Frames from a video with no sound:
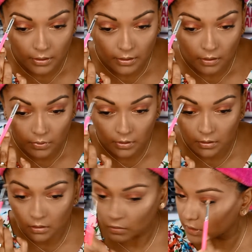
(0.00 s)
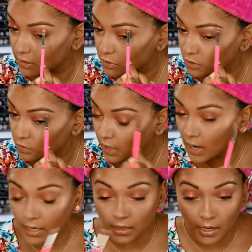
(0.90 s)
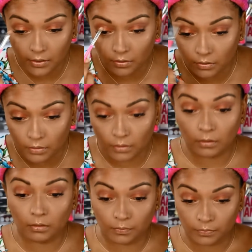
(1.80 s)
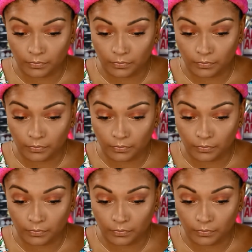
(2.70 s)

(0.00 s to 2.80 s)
now we're gonna go into eyeliner.